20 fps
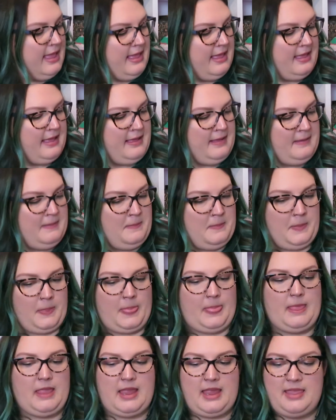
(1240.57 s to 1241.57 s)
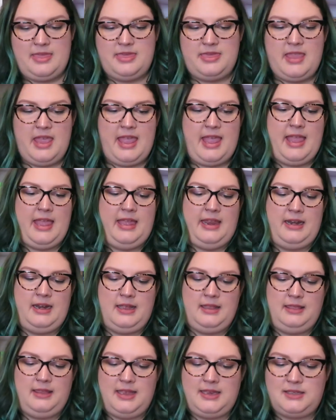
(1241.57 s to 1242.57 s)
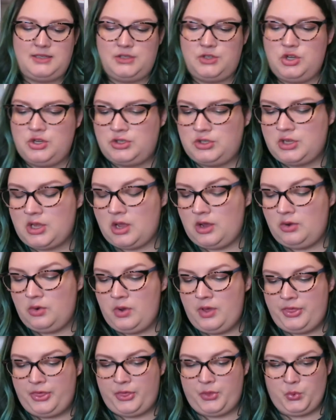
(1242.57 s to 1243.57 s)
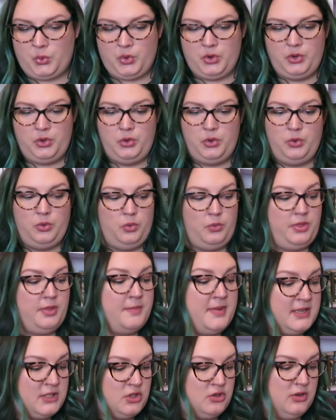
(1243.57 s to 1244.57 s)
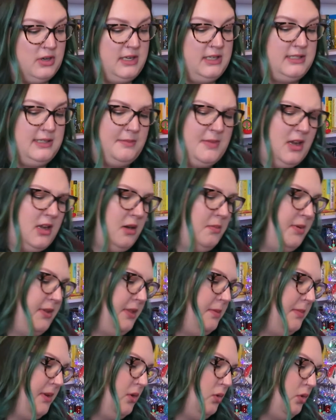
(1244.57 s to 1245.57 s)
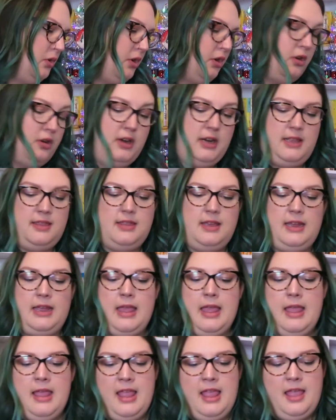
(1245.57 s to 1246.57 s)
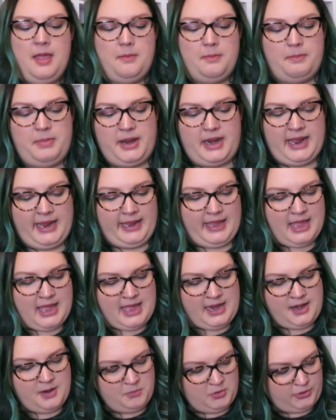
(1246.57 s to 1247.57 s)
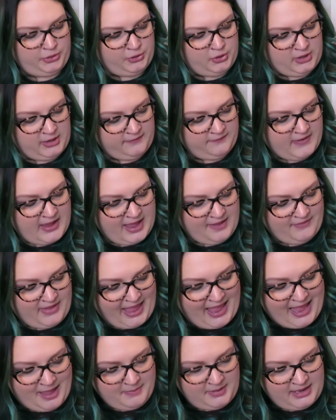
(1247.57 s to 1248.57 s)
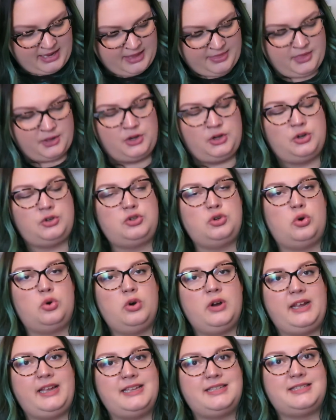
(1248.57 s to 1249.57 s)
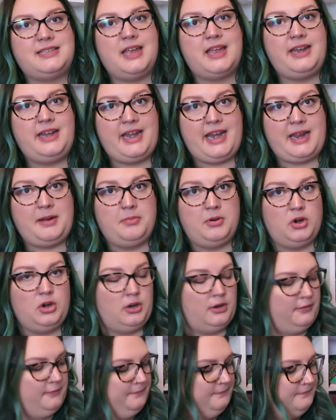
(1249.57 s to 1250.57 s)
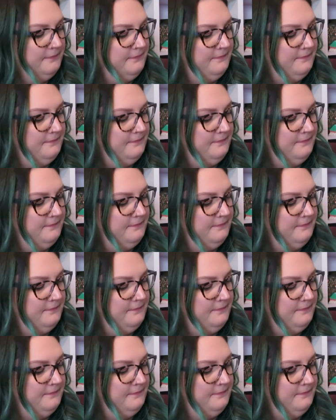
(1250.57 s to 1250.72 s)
And then let's just go through the mysteries. I'm not going to put them in order or anything. But I got number 35, Abby and the Notorious Neighbor.